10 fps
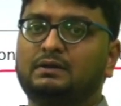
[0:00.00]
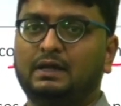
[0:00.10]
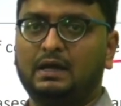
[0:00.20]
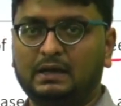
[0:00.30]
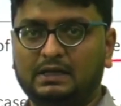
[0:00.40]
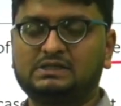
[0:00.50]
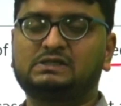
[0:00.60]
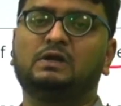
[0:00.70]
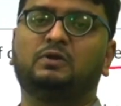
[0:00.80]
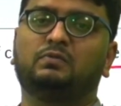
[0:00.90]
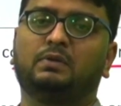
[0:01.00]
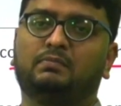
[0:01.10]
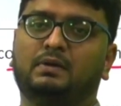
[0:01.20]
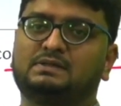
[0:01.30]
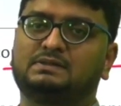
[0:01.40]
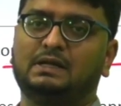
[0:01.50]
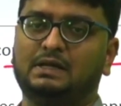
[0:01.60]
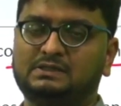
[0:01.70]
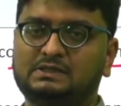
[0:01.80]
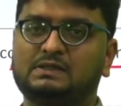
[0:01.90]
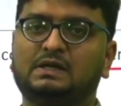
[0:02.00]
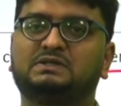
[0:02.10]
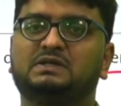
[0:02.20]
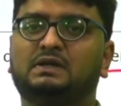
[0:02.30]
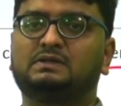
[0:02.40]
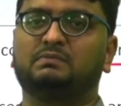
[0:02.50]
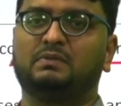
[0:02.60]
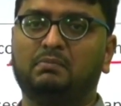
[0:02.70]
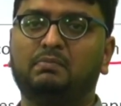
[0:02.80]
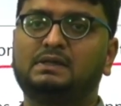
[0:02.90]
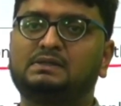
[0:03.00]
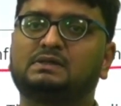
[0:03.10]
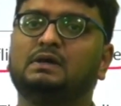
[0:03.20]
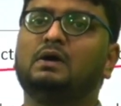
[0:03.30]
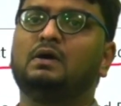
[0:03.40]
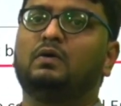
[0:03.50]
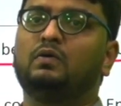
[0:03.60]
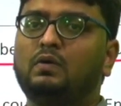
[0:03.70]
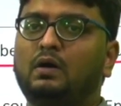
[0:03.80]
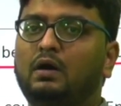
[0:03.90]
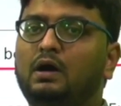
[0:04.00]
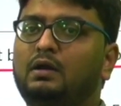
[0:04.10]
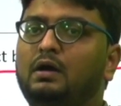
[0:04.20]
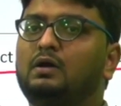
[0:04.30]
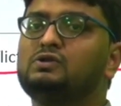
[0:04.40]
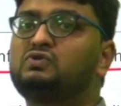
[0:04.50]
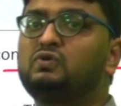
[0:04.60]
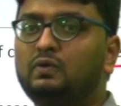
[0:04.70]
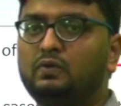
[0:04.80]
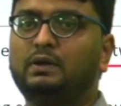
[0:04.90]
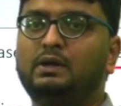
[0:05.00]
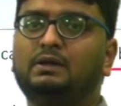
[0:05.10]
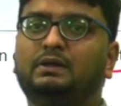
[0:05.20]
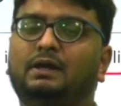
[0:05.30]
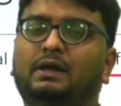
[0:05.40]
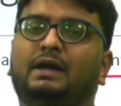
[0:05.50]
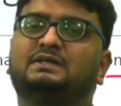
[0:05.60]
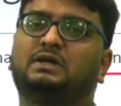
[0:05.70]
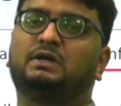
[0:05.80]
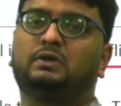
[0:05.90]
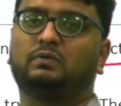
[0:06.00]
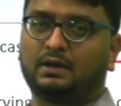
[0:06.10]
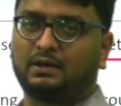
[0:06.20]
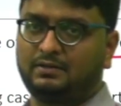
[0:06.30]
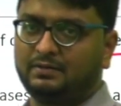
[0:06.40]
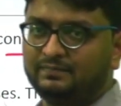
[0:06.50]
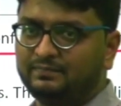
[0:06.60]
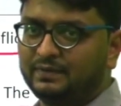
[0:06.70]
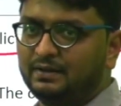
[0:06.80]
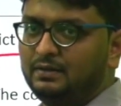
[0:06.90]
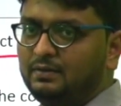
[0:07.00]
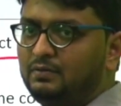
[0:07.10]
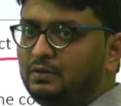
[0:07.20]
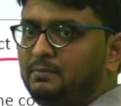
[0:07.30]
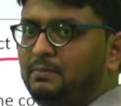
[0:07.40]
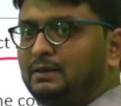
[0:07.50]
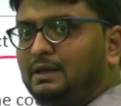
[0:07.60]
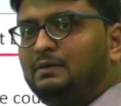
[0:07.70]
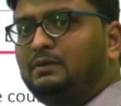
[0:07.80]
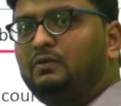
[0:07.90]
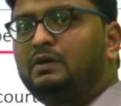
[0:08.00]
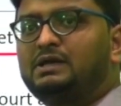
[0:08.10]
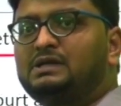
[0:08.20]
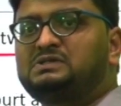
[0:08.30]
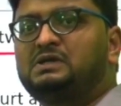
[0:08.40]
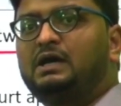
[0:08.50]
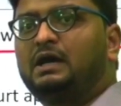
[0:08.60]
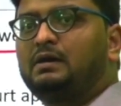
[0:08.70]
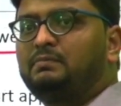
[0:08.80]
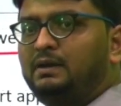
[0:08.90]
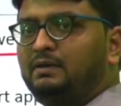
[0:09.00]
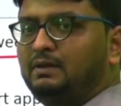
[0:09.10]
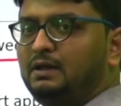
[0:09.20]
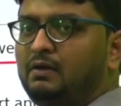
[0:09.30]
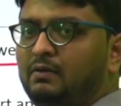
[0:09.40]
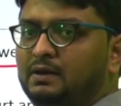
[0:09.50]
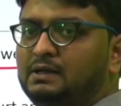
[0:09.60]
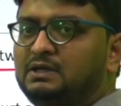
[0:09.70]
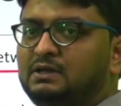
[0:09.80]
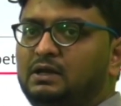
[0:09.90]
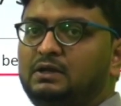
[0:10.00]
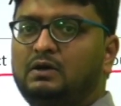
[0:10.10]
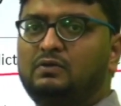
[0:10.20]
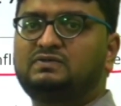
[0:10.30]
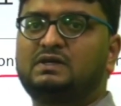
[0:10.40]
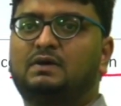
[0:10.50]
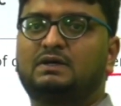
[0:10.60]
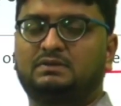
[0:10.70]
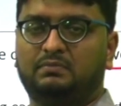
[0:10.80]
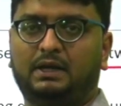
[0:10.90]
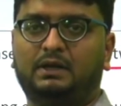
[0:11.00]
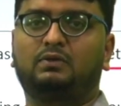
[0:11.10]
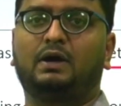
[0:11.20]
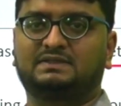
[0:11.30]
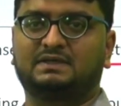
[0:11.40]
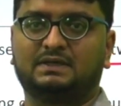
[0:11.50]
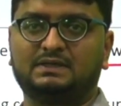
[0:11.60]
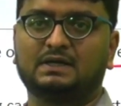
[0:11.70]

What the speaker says: legislative members, the legislature members who are also doing the executive work. Okay, but then during East India Company, when the Governor General in Council was made to assist,